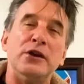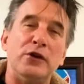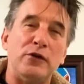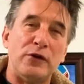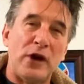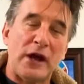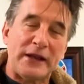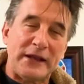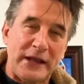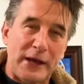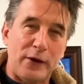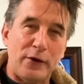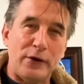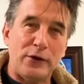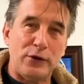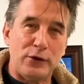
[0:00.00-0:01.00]
You're not
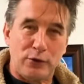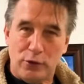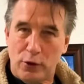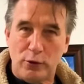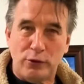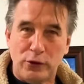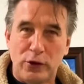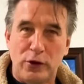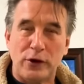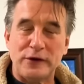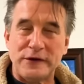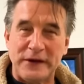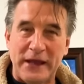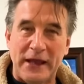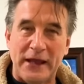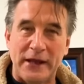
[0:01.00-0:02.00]
carrying your own cards
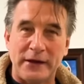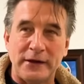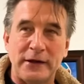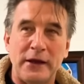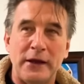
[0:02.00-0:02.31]
again,